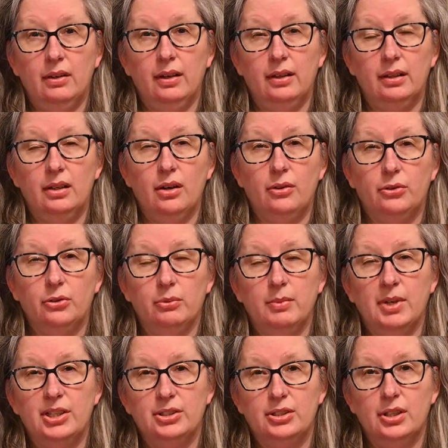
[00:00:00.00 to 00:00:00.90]
I'm going to go
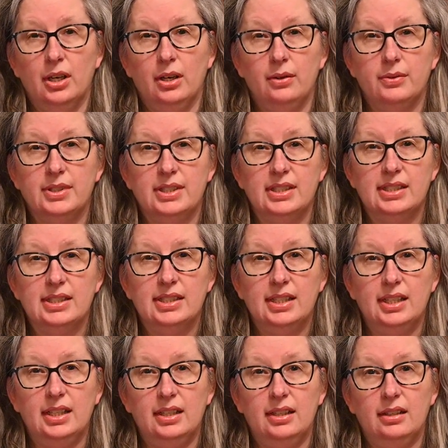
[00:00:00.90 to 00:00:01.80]
through my shelves and
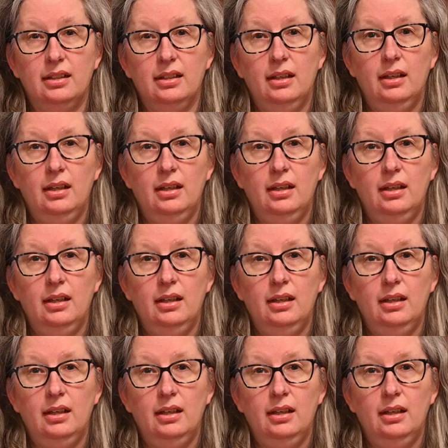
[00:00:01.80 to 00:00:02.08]
see,